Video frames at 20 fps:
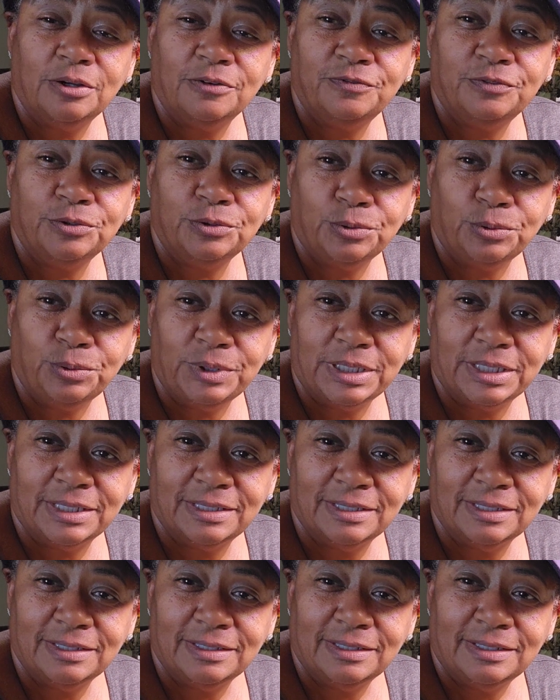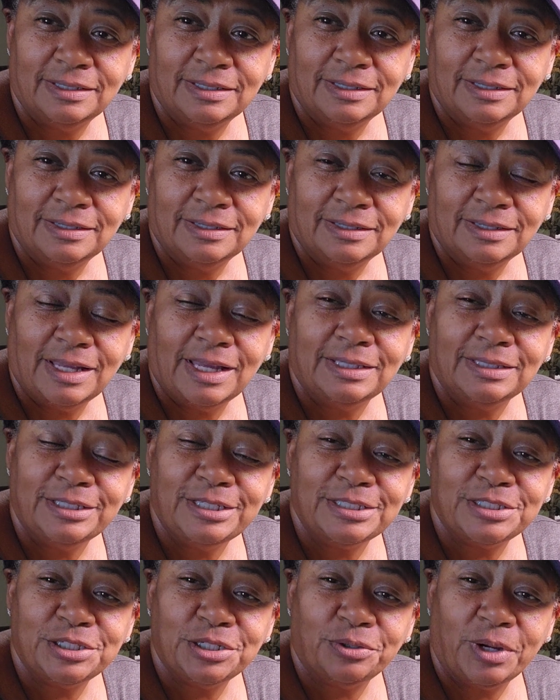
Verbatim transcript: food, at least